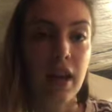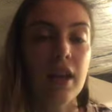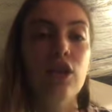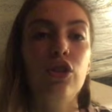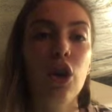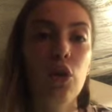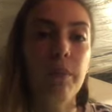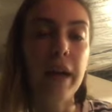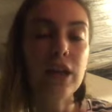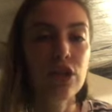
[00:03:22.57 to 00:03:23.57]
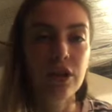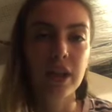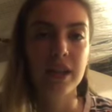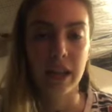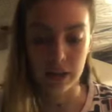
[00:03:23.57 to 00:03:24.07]
So page
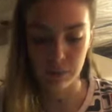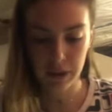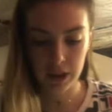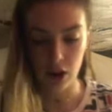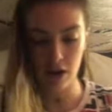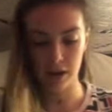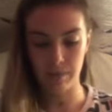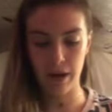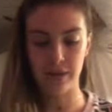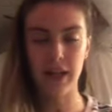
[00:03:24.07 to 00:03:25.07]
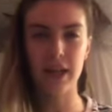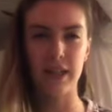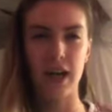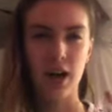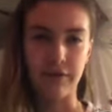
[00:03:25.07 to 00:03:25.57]
36 really talks about the
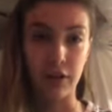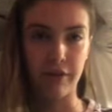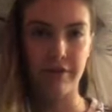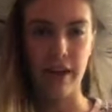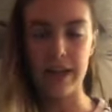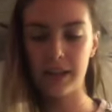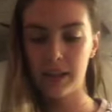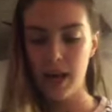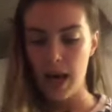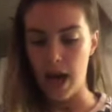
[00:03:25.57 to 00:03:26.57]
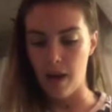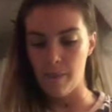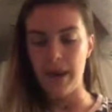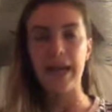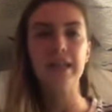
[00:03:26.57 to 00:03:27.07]
idea of your face
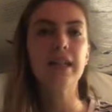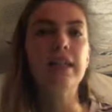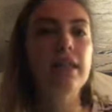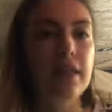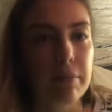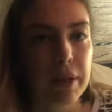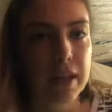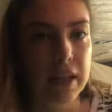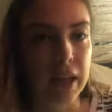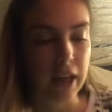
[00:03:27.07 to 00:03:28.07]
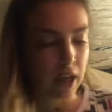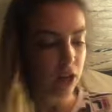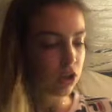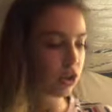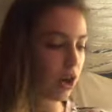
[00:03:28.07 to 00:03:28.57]
and in simplicity.
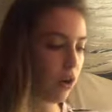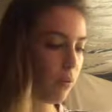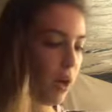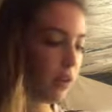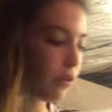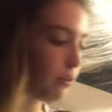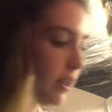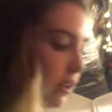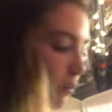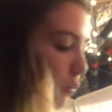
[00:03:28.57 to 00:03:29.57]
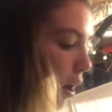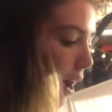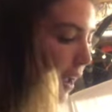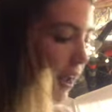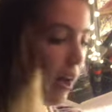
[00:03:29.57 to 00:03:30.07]
So the reason
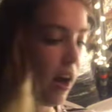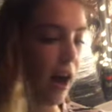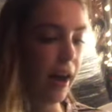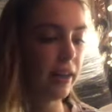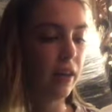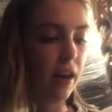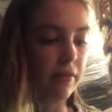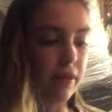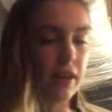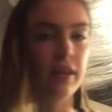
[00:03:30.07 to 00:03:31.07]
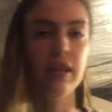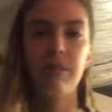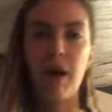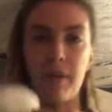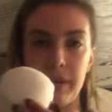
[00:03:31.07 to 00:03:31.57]
why I love this
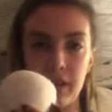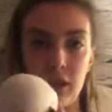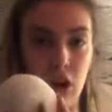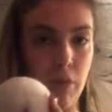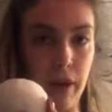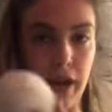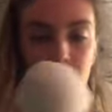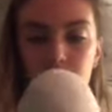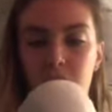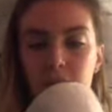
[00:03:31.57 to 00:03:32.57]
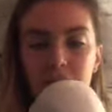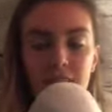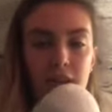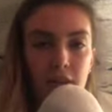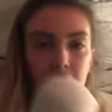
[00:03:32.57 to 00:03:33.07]
puppet so much, this
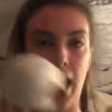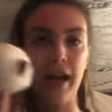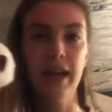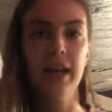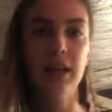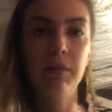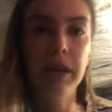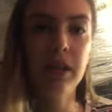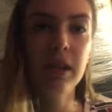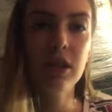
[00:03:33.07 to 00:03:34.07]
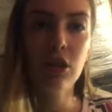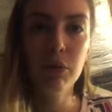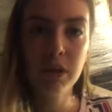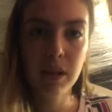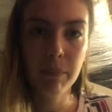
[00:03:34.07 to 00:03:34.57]
little guy, is because he's so
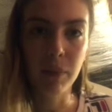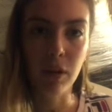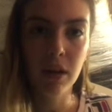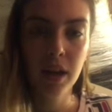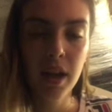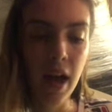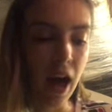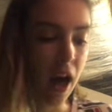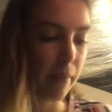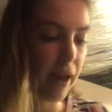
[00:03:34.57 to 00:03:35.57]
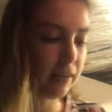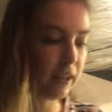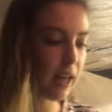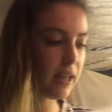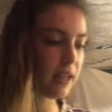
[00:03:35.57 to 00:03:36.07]
simple. And
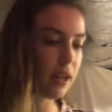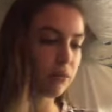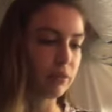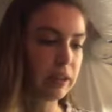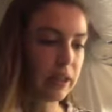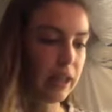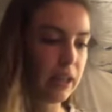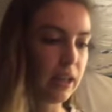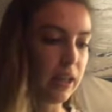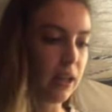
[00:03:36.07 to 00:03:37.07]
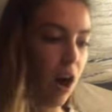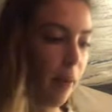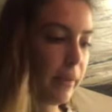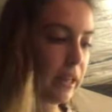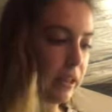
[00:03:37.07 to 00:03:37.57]
the idea really in
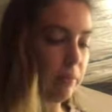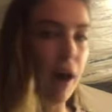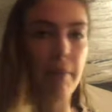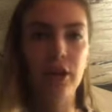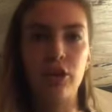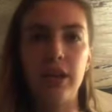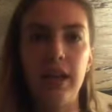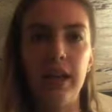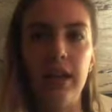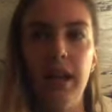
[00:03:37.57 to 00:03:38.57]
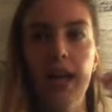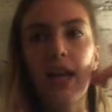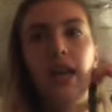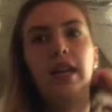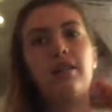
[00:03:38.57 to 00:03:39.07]
comics, in puppetry,
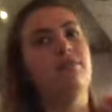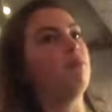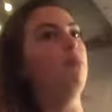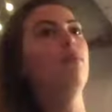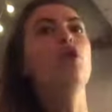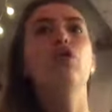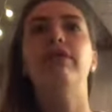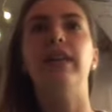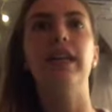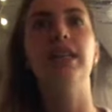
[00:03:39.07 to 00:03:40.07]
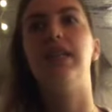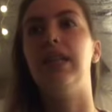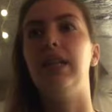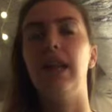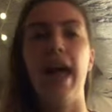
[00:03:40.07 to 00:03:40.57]
in movies,
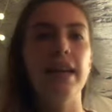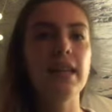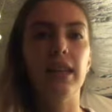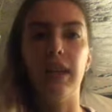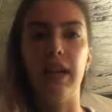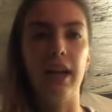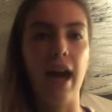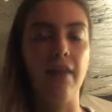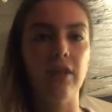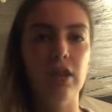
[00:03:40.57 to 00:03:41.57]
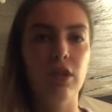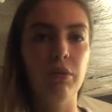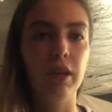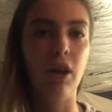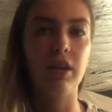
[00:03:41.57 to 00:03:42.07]
in anything having to do
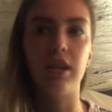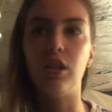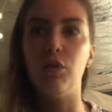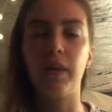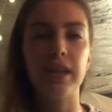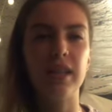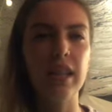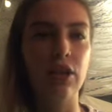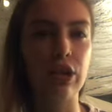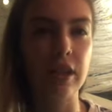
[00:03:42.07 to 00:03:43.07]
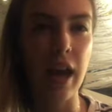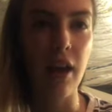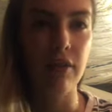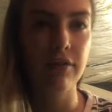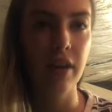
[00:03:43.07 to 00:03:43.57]
with the arts is you want to see yourself.